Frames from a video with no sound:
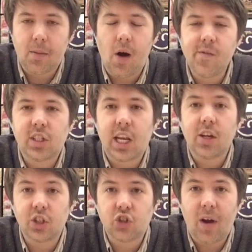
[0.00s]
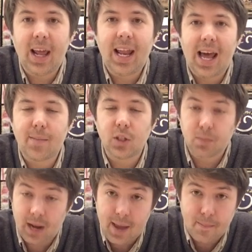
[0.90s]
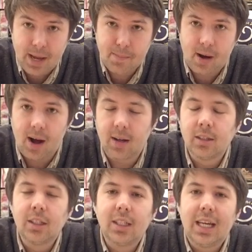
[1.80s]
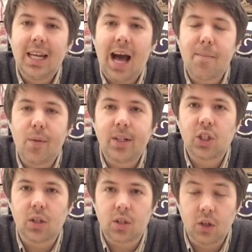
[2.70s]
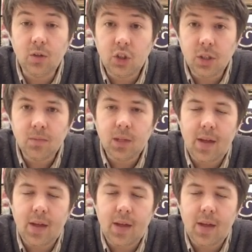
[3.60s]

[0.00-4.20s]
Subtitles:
but obviously Australian animals play a big part in Aboriginal culture,